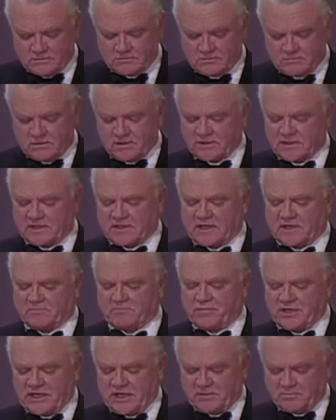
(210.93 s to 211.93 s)
working
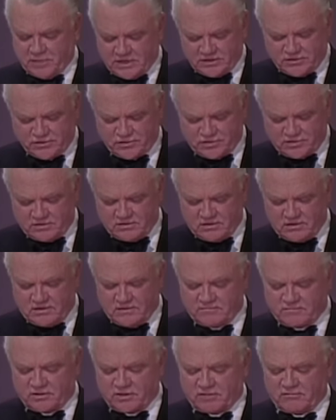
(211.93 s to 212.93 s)
at peak pitch
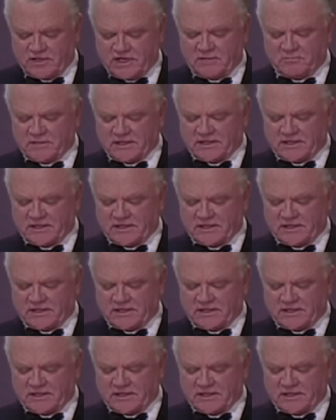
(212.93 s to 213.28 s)
for a great